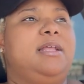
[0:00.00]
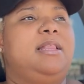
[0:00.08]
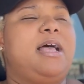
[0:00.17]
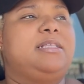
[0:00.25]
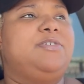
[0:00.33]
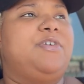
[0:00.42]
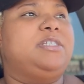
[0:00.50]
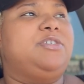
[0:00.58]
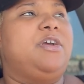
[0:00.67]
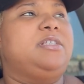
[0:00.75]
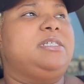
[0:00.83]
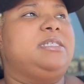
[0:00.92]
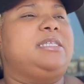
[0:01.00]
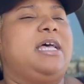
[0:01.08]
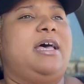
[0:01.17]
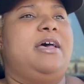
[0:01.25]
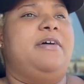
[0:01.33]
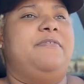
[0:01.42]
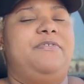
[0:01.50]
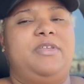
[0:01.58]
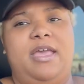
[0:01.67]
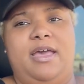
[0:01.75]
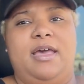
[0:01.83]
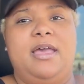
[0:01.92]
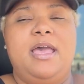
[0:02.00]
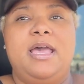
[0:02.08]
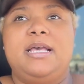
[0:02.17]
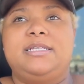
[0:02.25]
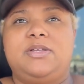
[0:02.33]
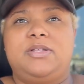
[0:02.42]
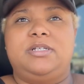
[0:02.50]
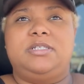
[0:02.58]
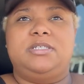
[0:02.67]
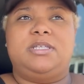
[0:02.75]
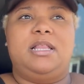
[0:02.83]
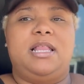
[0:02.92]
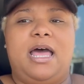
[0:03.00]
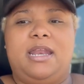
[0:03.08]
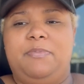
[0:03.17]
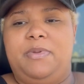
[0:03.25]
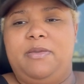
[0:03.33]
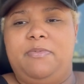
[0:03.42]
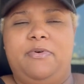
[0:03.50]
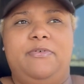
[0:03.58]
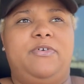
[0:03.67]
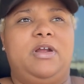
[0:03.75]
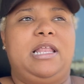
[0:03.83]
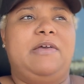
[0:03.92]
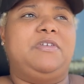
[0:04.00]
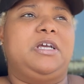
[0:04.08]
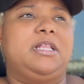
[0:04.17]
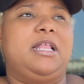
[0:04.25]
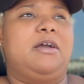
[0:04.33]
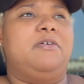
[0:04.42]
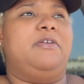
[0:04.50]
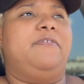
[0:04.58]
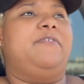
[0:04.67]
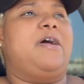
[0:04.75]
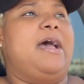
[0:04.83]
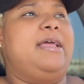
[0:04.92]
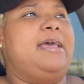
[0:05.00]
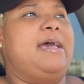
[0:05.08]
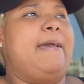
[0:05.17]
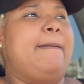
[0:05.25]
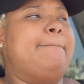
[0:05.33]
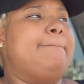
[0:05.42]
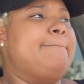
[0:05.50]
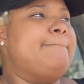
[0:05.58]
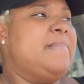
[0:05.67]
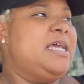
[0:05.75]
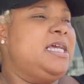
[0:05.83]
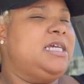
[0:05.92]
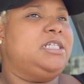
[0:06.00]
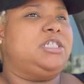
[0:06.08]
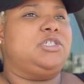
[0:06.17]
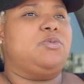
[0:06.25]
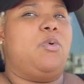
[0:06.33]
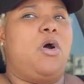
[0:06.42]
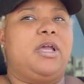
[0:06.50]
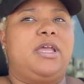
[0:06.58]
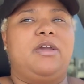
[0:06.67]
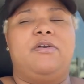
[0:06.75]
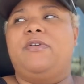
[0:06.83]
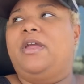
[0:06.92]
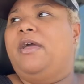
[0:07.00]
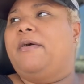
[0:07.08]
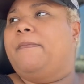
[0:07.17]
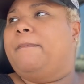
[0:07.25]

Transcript: lots of restaurants and stuff. Yeah, so there's just a lot of people for 11 o'clock on a Friday just walking around.